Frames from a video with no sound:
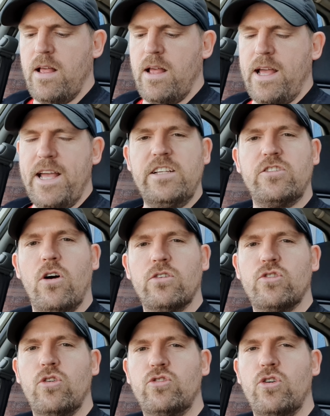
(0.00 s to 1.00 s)
He's
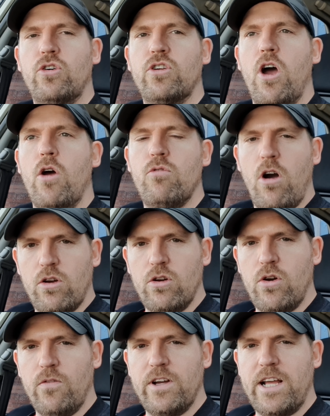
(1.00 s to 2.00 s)
also done a rocker
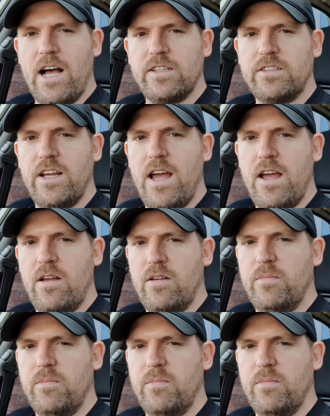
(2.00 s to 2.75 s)
cover gasket